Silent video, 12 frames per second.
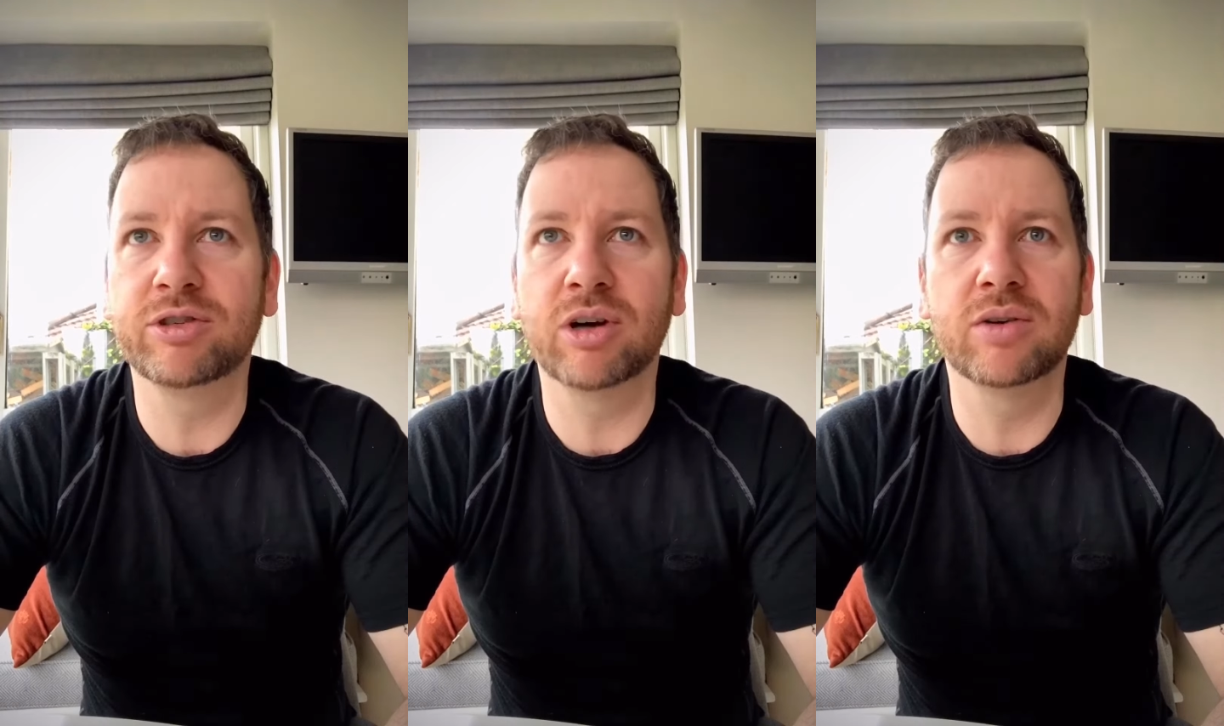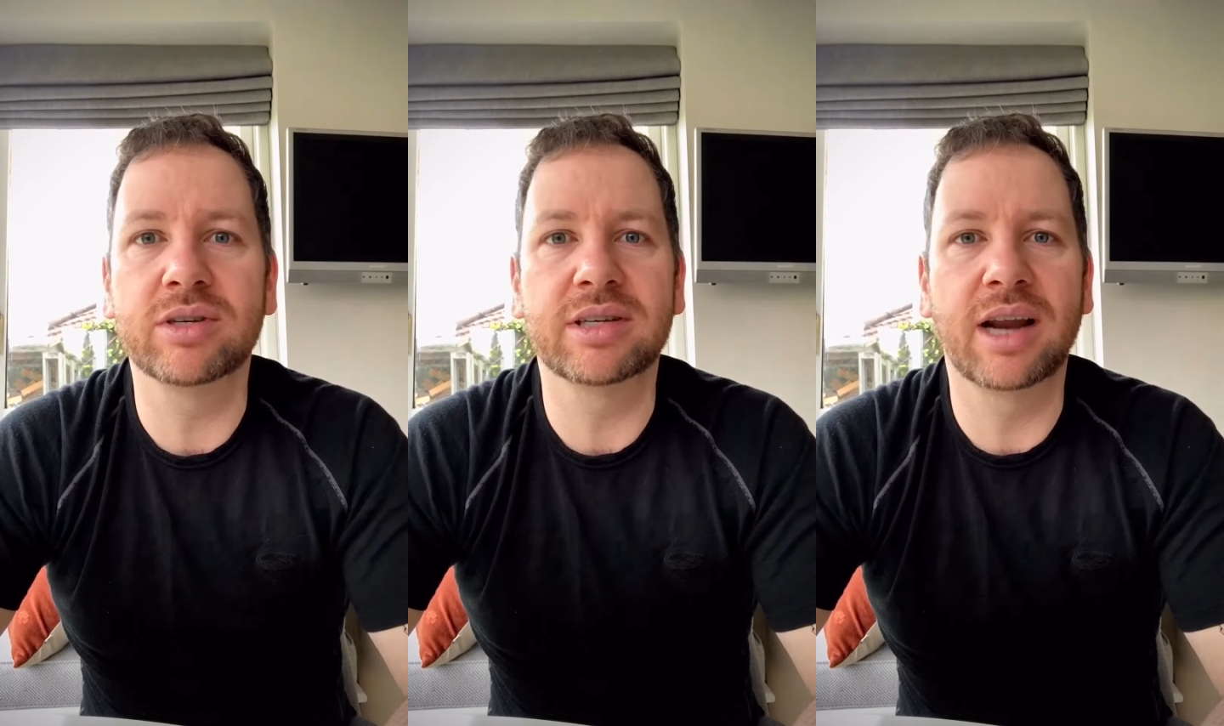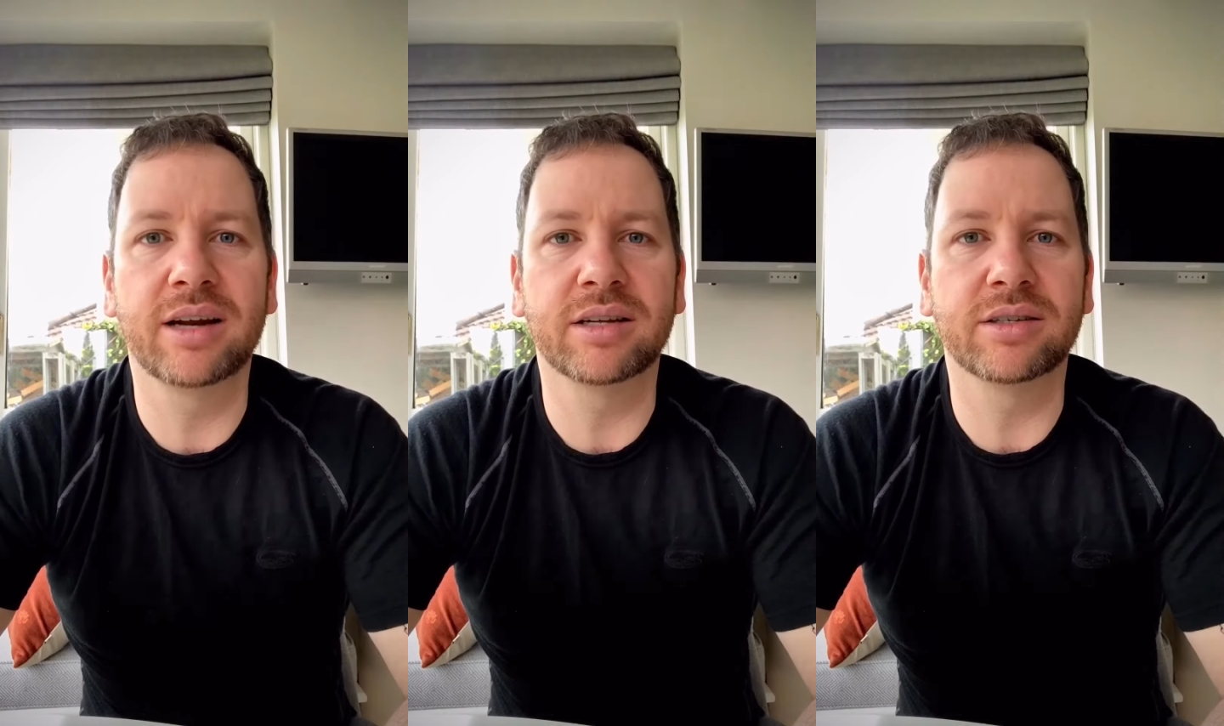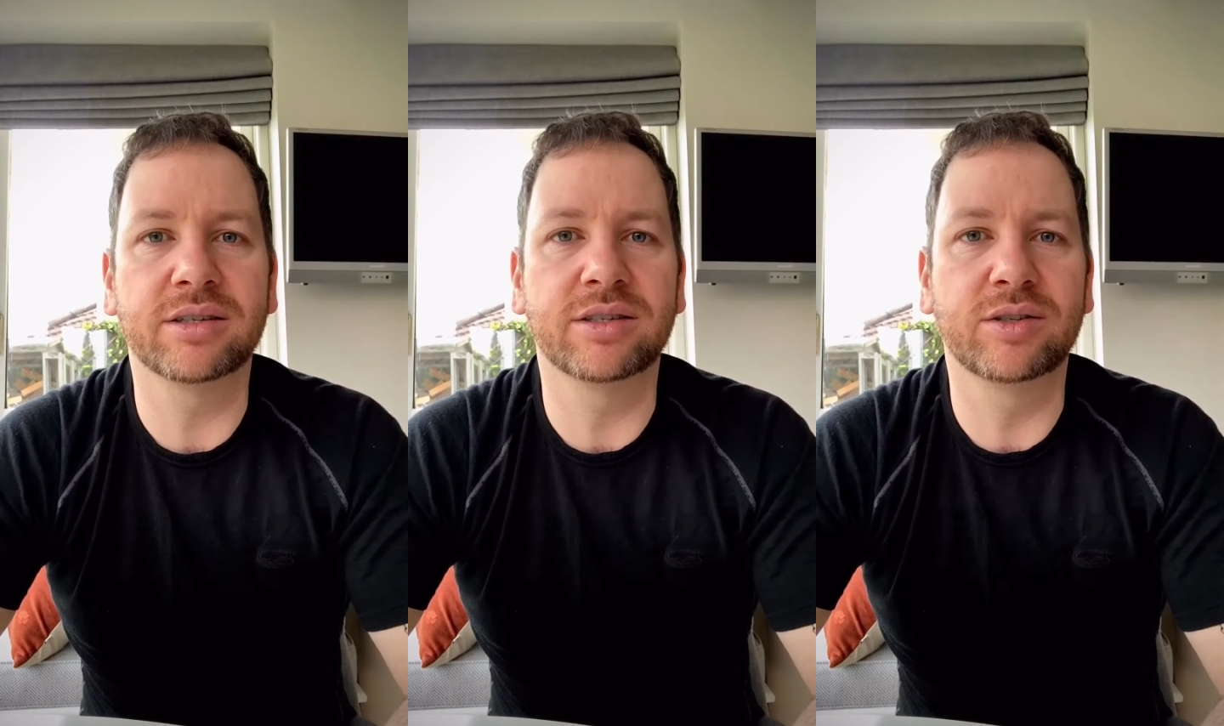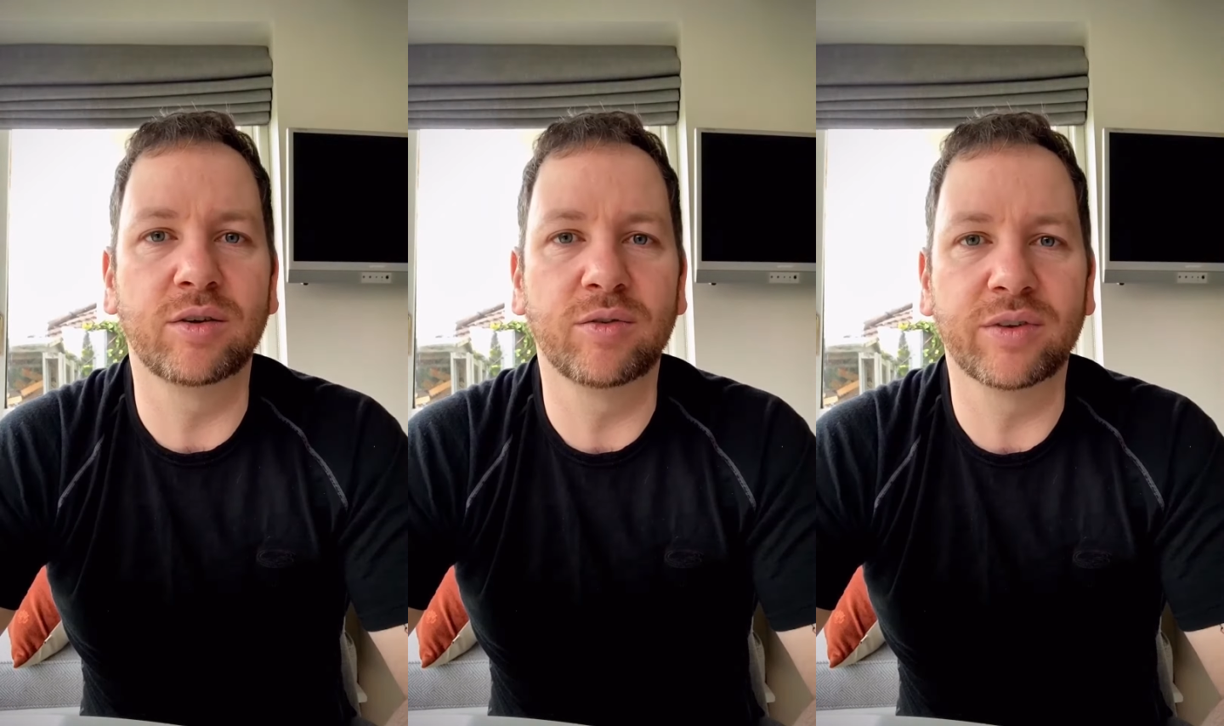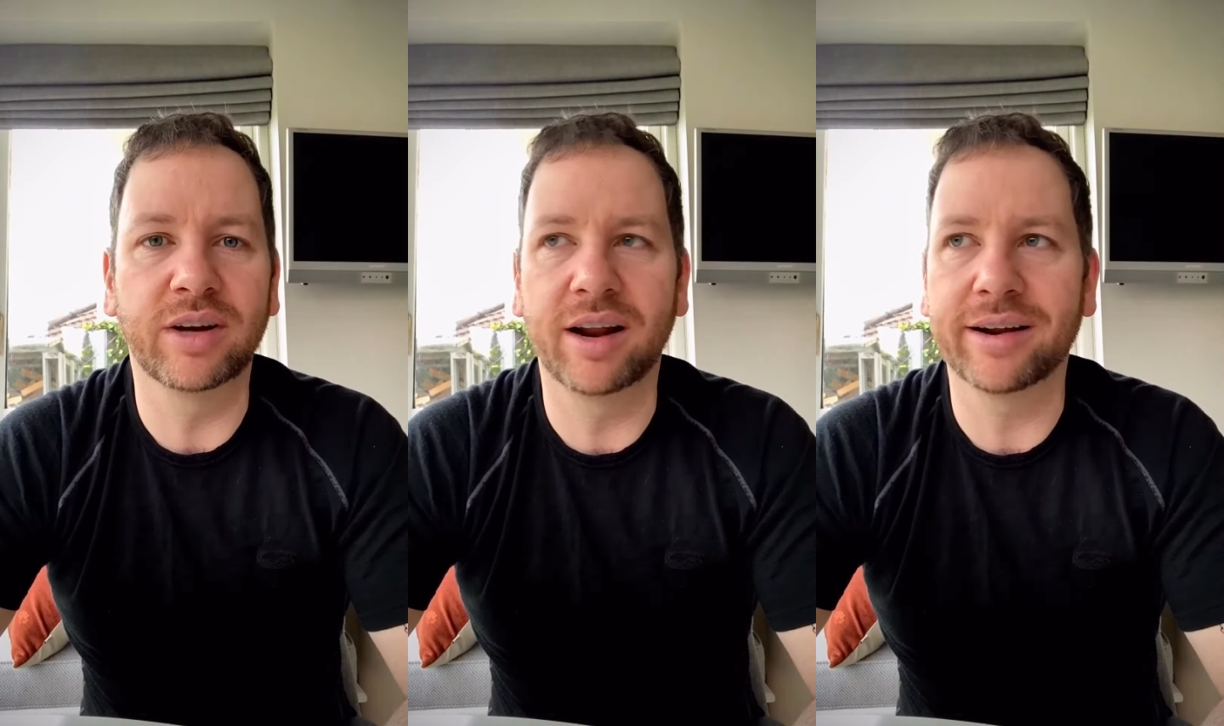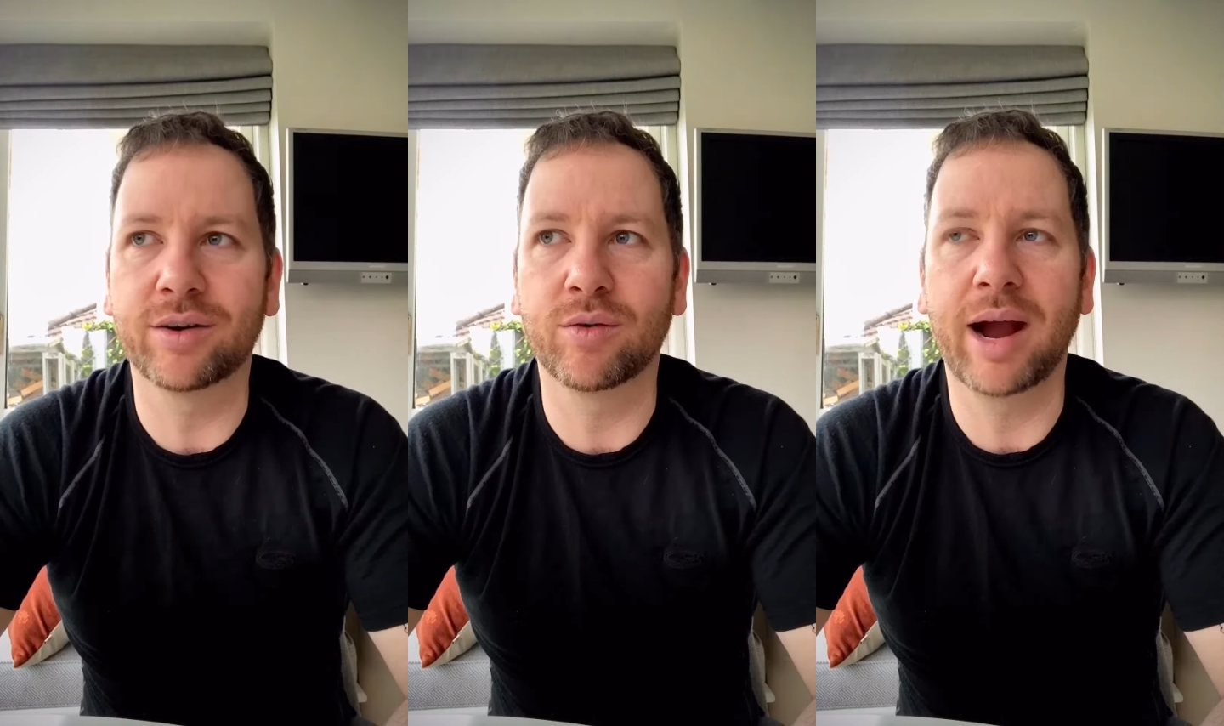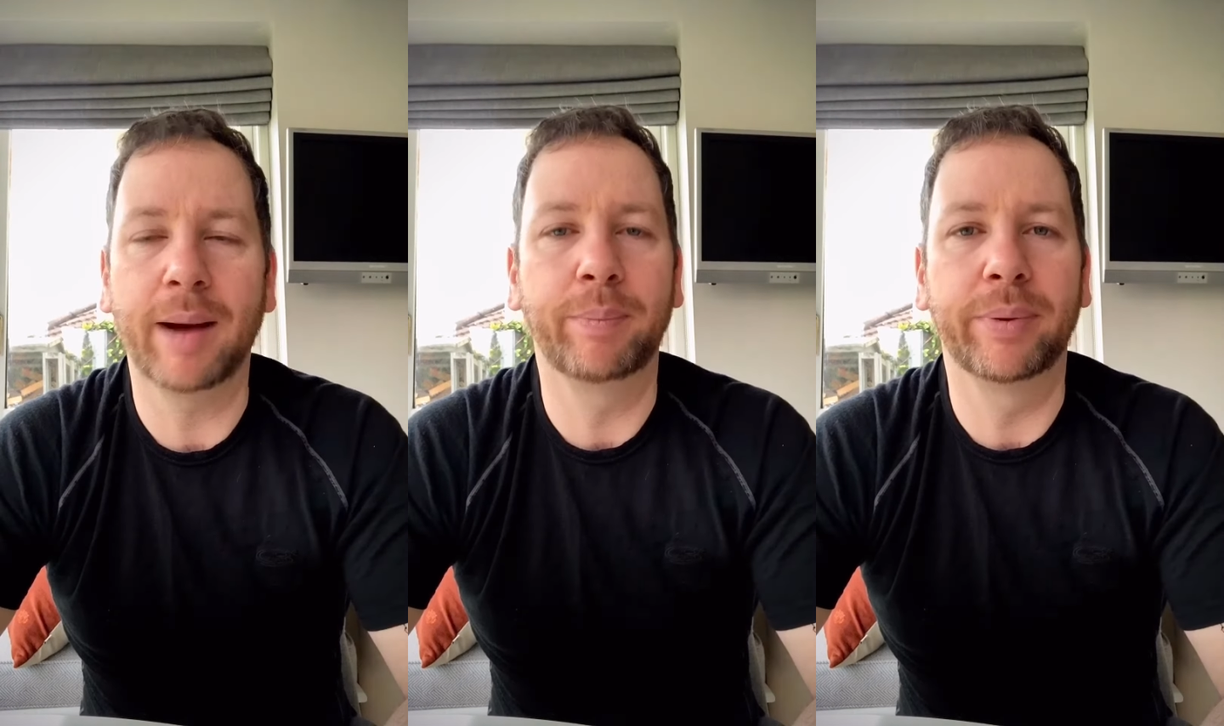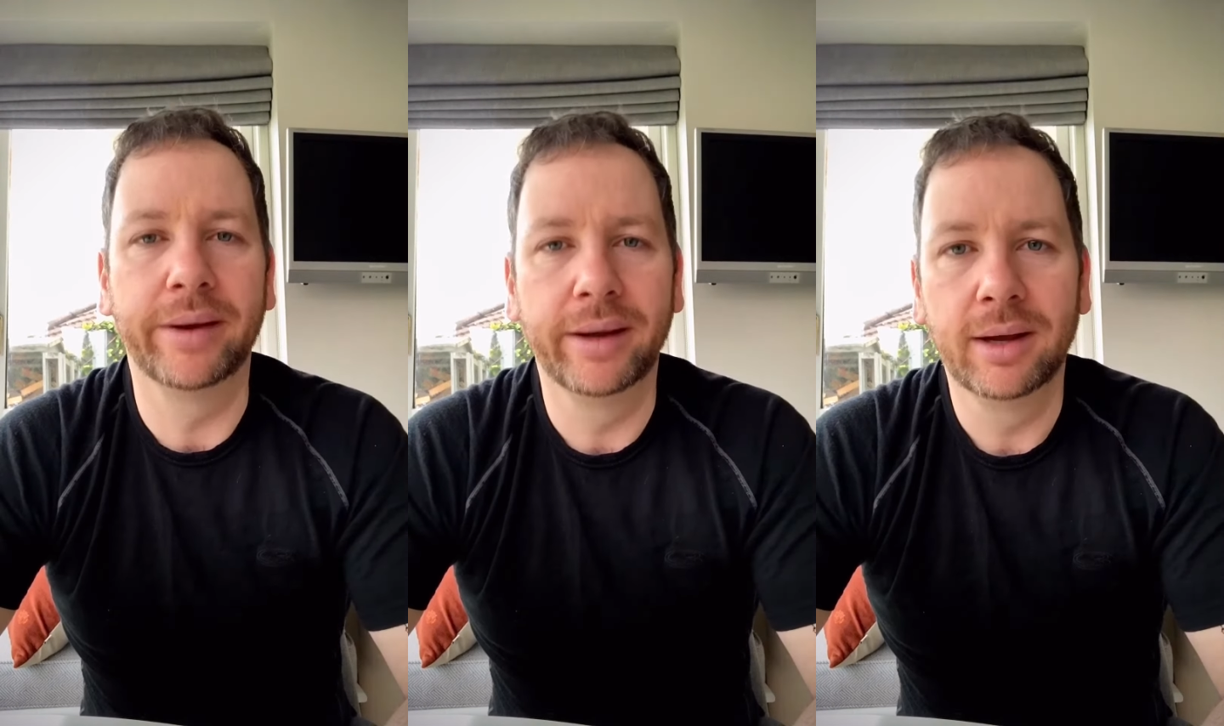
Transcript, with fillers: throws us a lot of stuff and a lot of crap